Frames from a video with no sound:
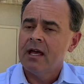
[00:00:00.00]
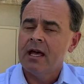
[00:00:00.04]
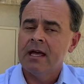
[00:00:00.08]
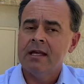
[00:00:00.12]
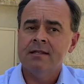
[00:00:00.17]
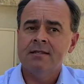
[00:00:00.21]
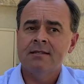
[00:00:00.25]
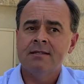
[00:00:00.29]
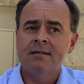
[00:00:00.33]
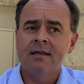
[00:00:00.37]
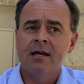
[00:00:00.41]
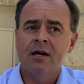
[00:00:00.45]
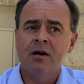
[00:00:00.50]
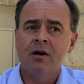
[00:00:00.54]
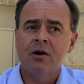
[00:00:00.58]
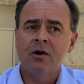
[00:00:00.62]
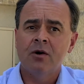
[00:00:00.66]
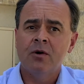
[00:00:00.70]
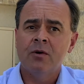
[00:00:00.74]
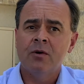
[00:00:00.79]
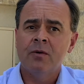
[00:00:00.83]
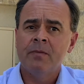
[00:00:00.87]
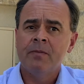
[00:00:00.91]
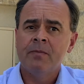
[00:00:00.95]
And
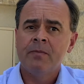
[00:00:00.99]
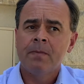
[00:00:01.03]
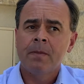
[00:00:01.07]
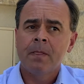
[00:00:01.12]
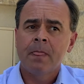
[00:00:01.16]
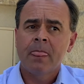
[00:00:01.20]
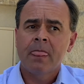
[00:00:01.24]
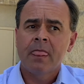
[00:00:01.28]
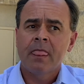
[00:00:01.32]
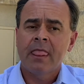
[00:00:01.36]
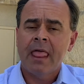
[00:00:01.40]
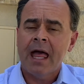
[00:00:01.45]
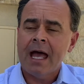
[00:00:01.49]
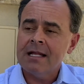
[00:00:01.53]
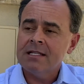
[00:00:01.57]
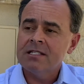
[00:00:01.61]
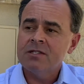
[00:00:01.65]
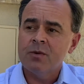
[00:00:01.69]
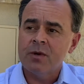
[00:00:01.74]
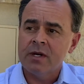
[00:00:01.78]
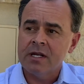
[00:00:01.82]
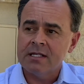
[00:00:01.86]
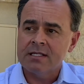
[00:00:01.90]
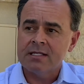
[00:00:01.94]
so
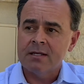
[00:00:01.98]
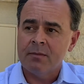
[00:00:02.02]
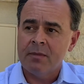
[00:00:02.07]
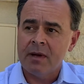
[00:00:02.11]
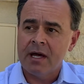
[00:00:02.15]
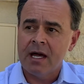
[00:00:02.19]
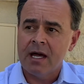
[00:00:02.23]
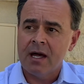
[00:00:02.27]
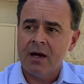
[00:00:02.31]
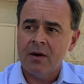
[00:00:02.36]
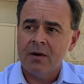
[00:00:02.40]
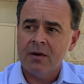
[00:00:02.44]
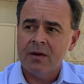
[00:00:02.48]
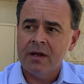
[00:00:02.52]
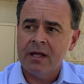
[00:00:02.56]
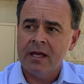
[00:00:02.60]
that's what it's about.